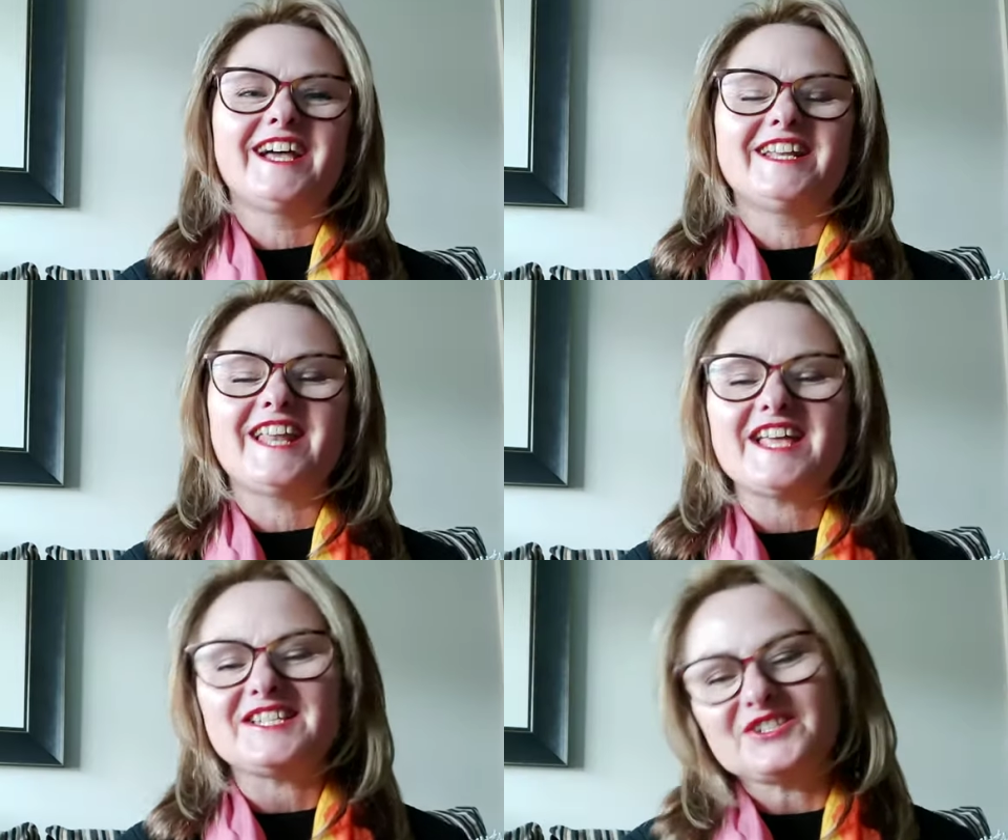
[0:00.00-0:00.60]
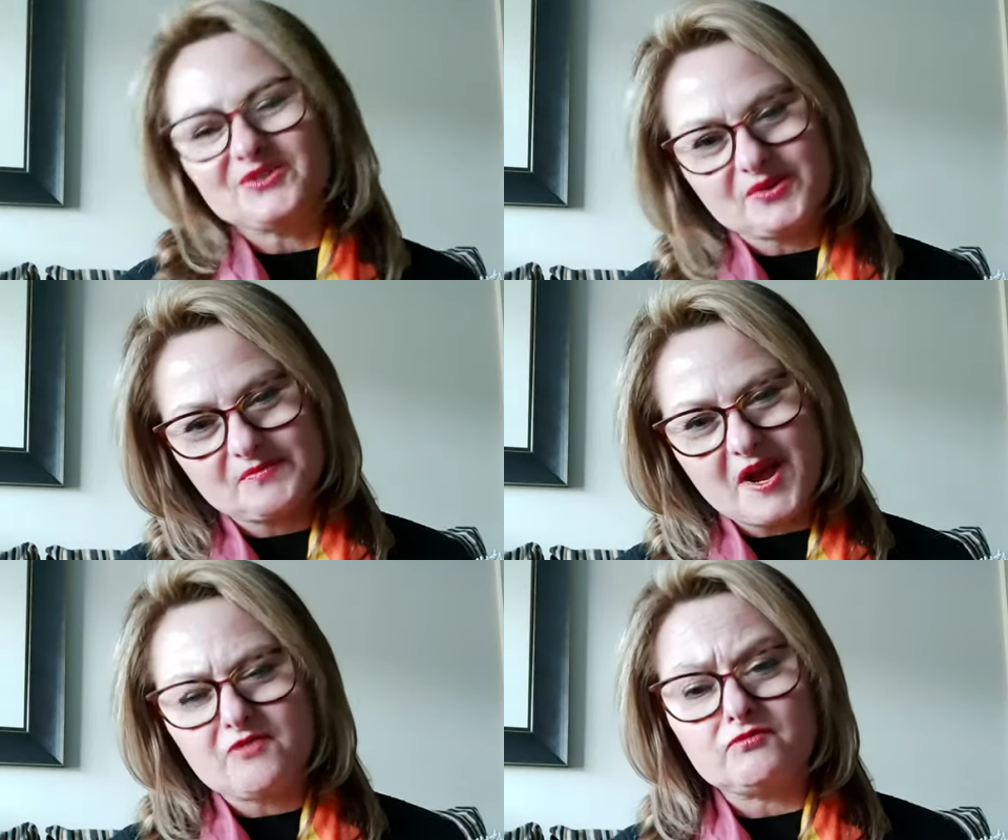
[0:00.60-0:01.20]
Let's talk
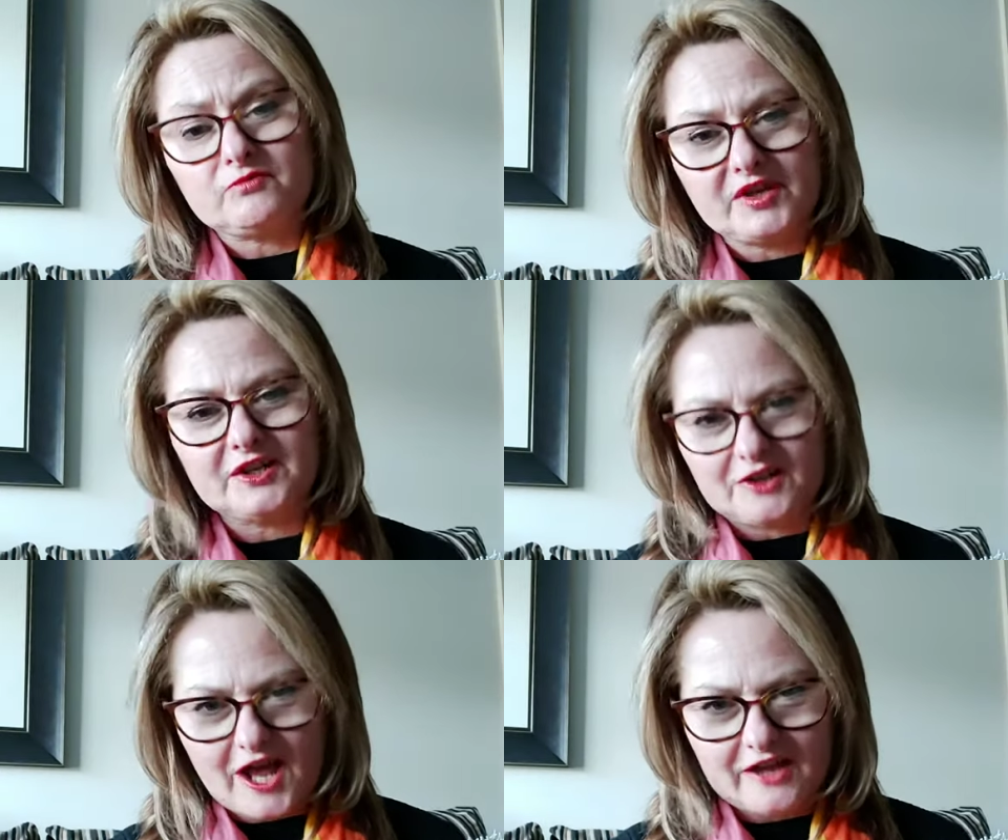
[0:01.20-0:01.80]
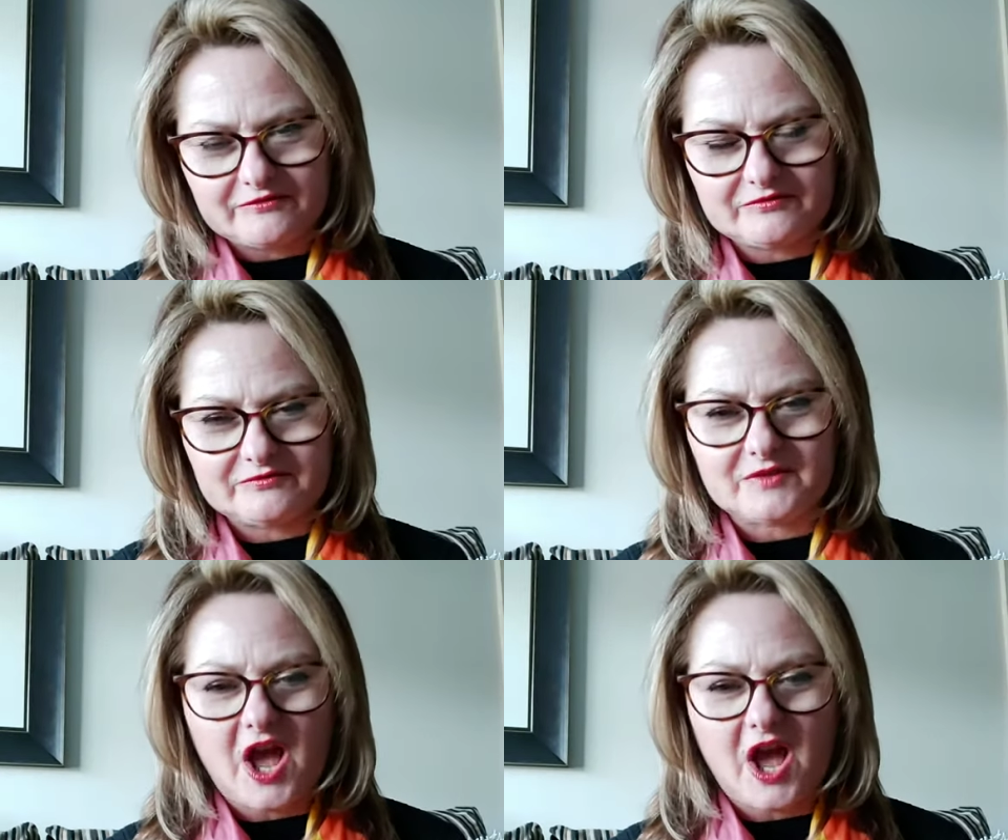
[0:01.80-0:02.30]
about real life